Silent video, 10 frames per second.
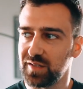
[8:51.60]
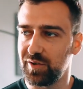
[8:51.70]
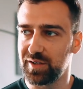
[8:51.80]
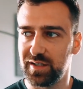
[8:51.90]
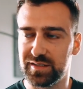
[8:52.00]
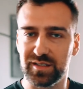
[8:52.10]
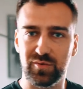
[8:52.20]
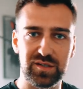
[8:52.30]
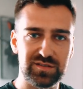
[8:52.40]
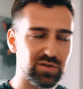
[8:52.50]
How can I say,
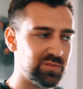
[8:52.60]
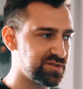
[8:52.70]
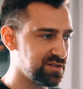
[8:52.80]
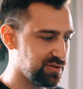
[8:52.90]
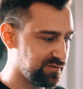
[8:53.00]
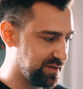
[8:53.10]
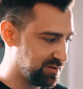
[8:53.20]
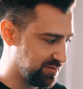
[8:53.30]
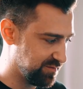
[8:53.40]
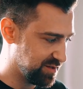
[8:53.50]
what's the opposite of
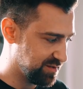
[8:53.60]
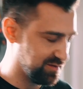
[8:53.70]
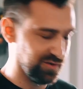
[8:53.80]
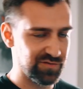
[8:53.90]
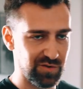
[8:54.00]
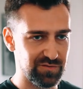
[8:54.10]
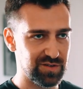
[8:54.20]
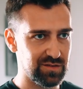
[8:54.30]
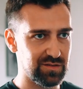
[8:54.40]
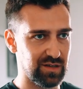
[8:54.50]
unconfident, of
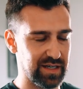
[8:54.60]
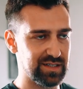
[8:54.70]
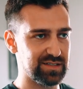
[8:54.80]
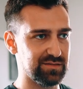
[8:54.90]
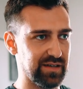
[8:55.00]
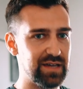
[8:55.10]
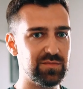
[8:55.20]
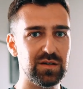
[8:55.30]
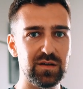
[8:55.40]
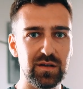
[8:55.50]
confident? I guess
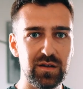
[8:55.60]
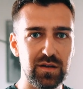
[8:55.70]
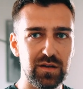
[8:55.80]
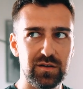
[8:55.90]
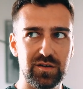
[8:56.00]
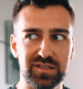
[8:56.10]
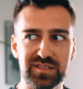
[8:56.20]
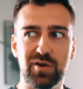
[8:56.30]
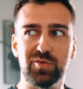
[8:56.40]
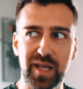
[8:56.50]
lame. You can
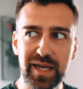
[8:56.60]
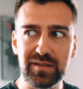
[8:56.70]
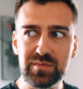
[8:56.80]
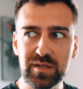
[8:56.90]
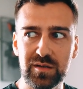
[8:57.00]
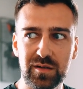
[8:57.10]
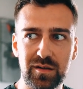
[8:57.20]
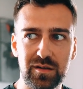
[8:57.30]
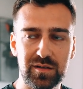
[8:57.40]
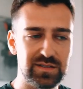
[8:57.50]
sound lame,
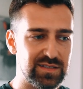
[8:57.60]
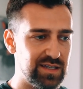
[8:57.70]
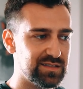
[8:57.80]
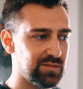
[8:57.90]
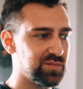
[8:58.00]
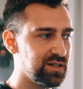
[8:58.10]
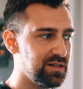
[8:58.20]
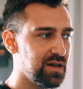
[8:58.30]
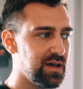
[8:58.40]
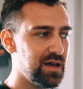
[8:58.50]
say something,
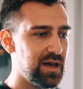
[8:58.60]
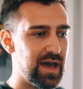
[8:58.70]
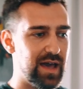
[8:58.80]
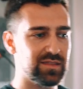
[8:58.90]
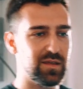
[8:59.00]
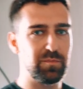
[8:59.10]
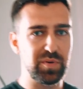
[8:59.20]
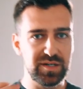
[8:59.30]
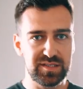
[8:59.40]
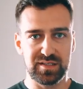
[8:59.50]
and the
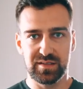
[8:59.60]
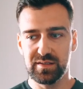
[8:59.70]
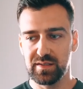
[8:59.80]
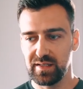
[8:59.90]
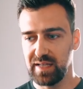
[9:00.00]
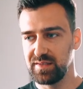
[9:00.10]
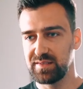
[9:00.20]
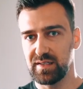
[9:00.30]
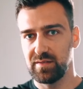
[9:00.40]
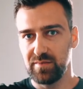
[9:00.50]
person that
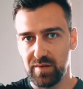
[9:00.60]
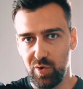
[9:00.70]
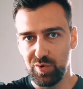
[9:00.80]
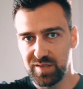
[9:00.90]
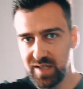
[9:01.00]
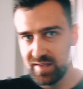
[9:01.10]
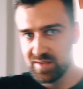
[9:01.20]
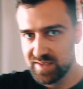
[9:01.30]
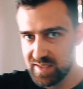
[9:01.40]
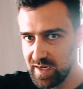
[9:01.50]
is on the
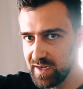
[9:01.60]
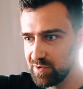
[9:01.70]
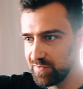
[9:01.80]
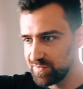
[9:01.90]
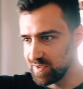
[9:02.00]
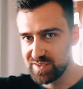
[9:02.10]
other side of the